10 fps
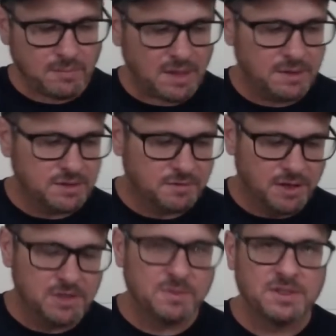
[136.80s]
this
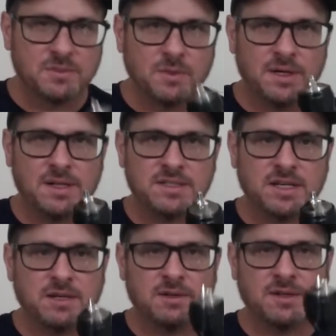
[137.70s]
first one is the one I
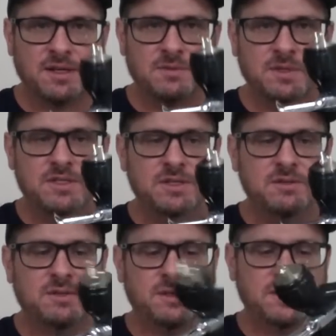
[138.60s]
think, think we was
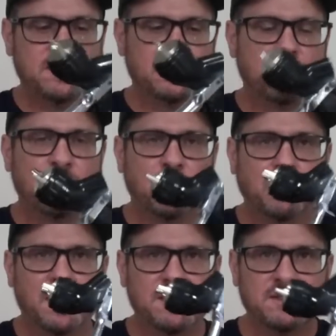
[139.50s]
using. This is a
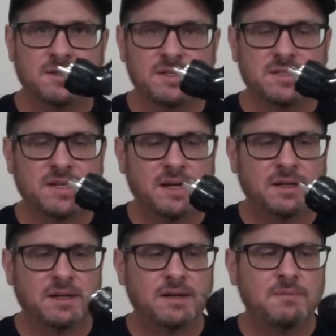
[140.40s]
ProLite Series
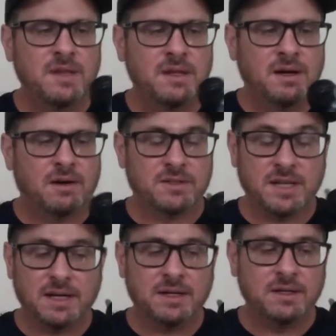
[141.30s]
Technica or
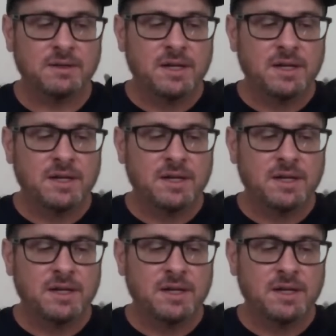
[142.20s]
Tekna.